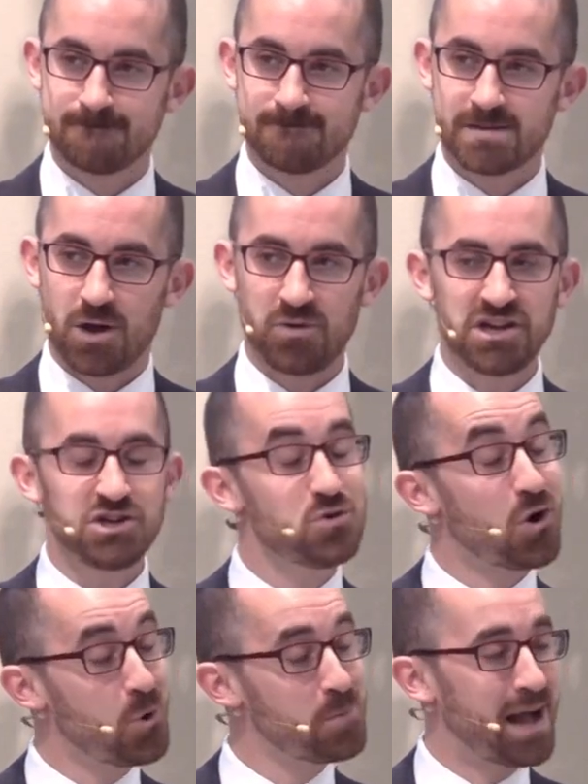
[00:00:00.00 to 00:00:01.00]
Now, we could do a
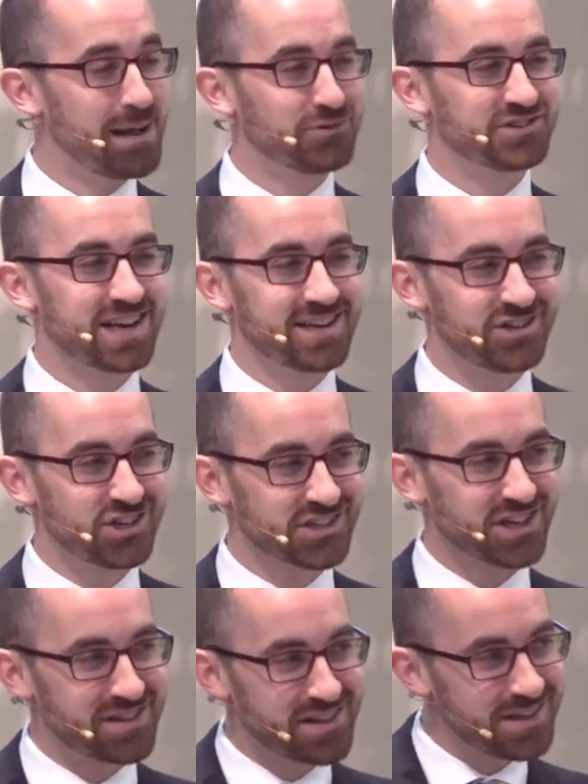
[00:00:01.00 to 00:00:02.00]
whole Bible study just
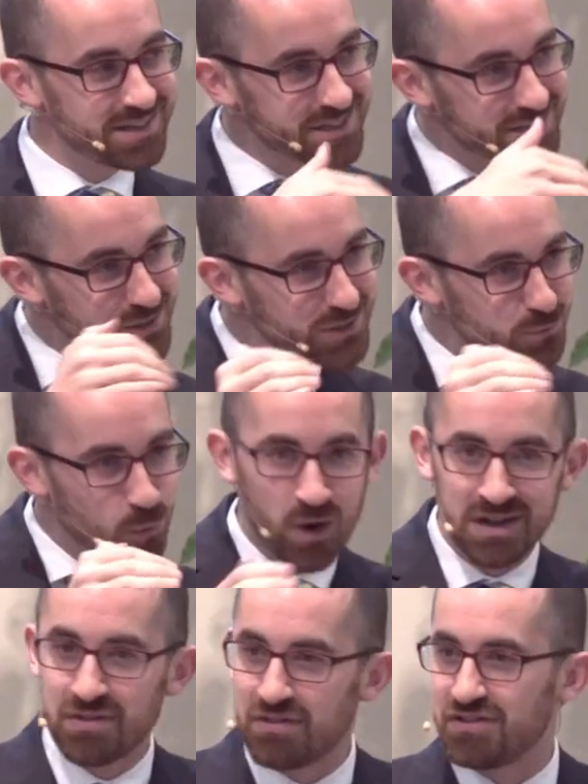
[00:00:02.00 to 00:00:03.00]
on this
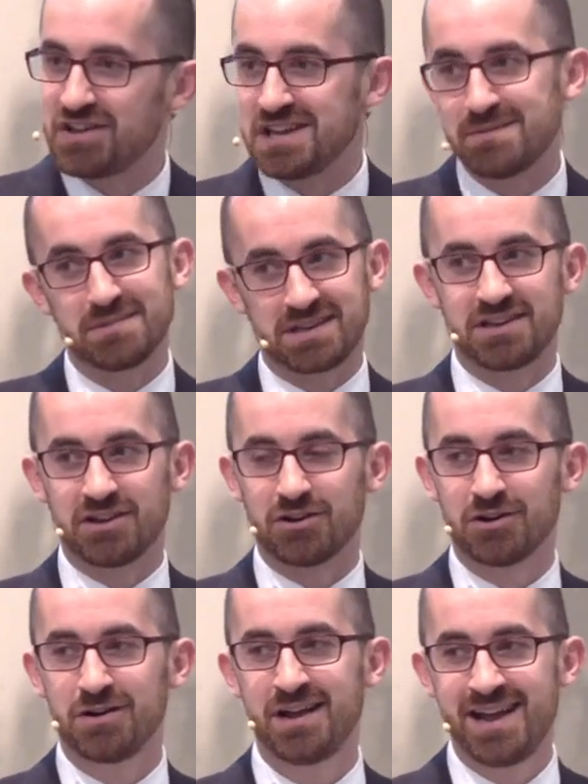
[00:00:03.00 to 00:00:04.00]
one theme
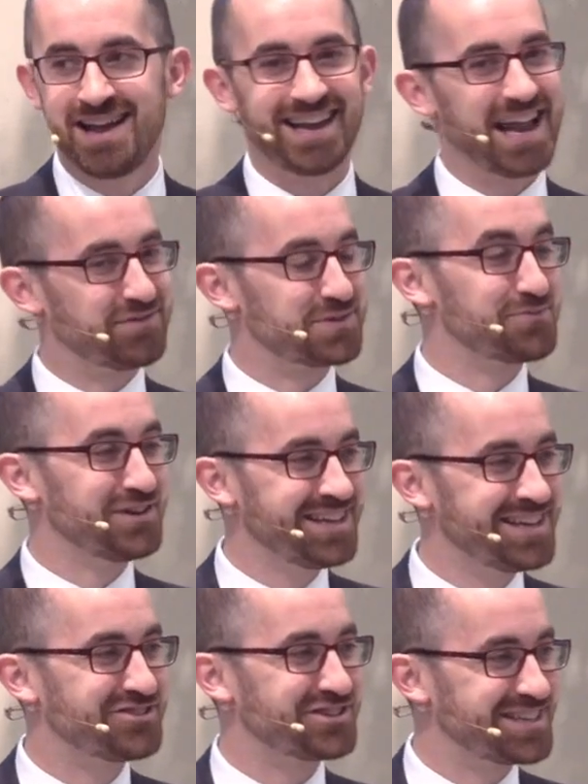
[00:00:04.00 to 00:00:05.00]
here and have some really
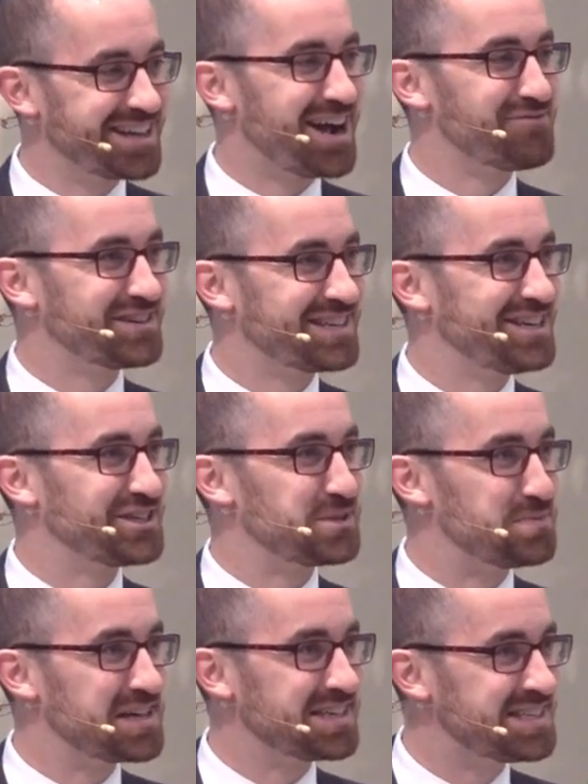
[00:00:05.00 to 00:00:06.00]
interesting conversations,
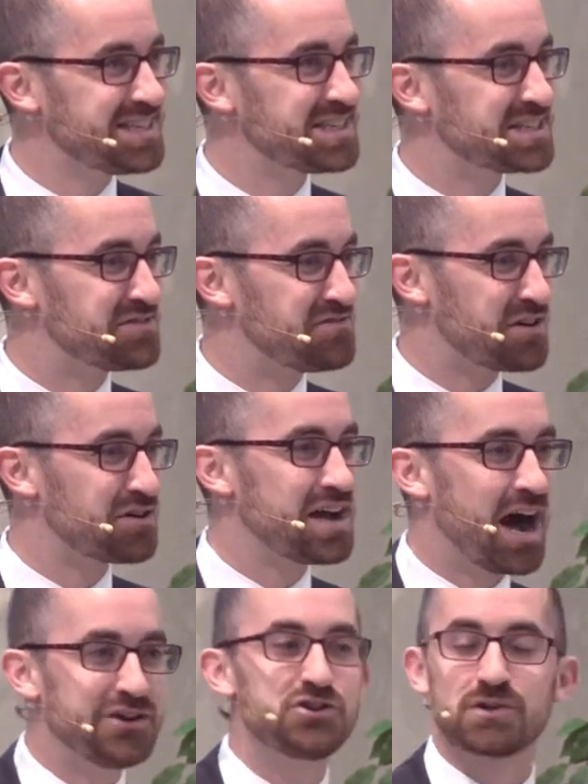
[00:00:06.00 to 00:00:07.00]
because this is a very
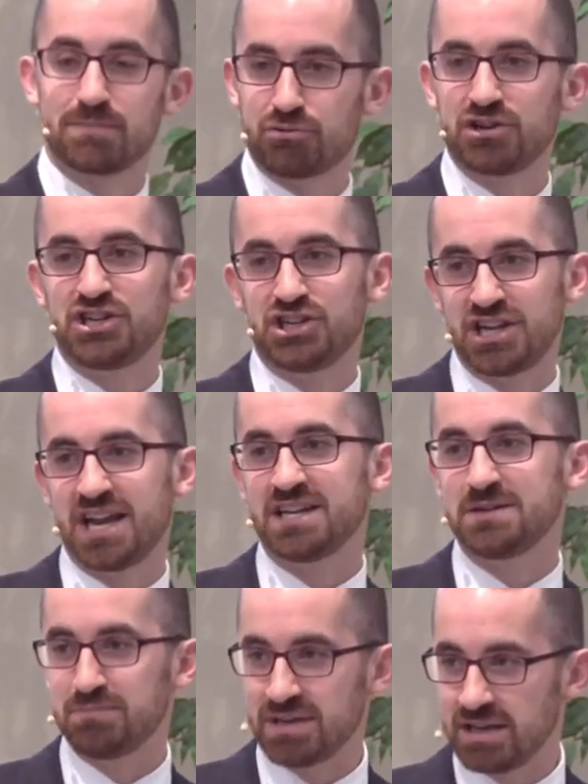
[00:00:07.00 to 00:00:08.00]

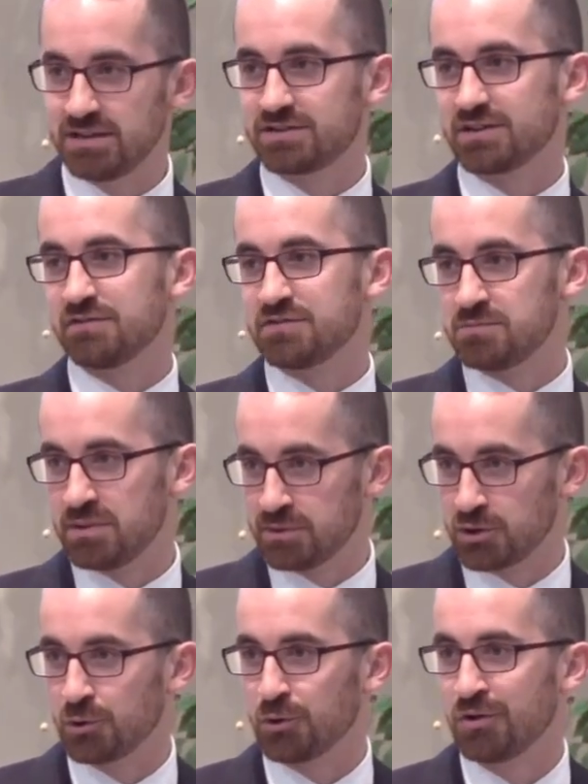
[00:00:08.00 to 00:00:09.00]
underappreciated piece of the
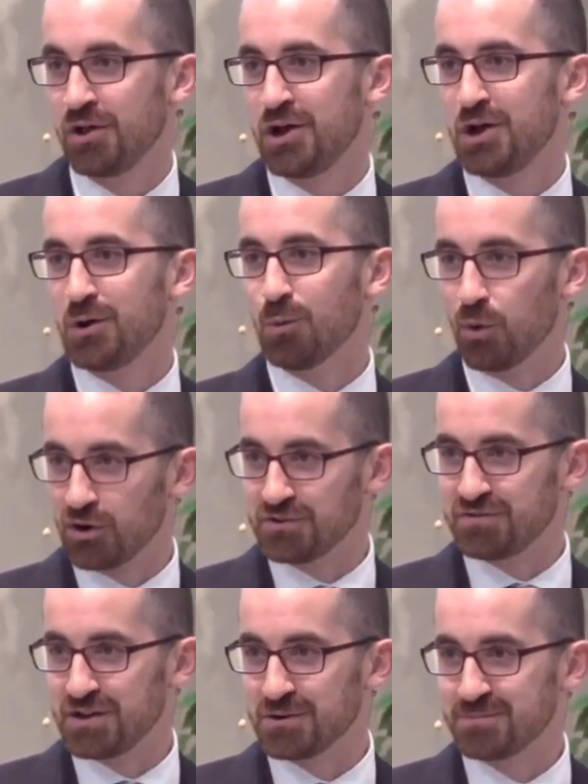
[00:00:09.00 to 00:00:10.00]
biblical worldview.